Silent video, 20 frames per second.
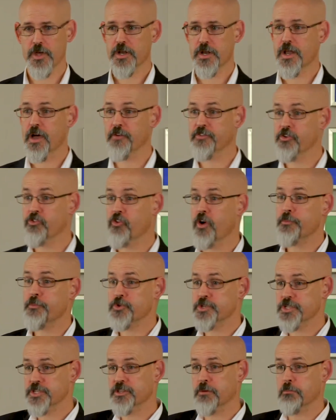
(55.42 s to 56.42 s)
Now, if you
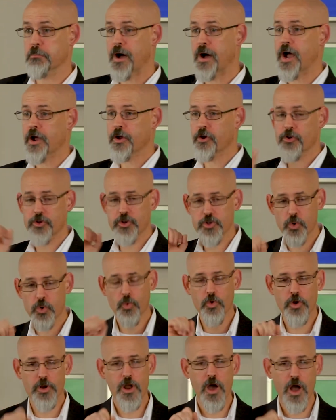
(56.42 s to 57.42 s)
represent the buyer and you're
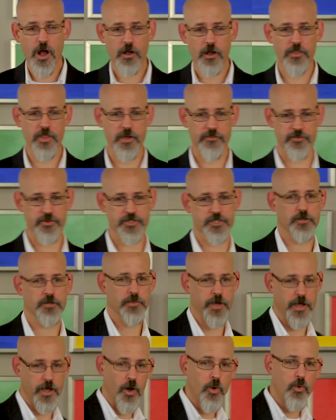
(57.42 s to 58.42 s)
going to knock on that for sale
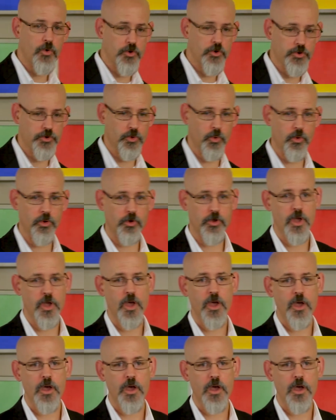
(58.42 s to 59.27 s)
by owner door,